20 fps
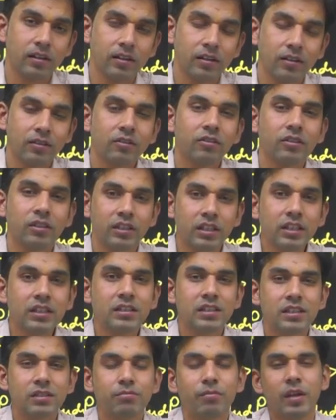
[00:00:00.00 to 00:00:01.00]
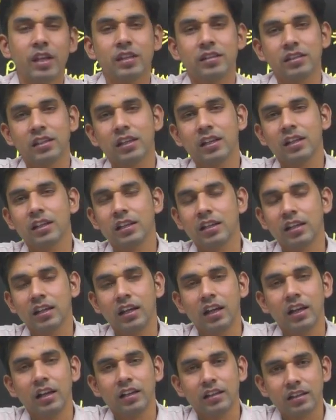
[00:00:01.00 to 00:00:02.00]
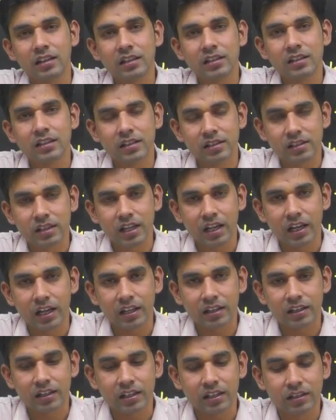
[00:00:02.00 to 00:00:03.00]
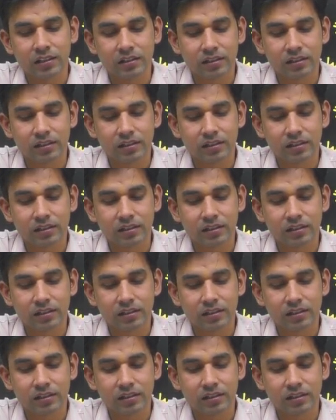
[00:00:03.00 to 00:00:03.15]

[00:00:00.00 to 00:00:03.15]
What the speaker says: So, this is basically this is the ethics.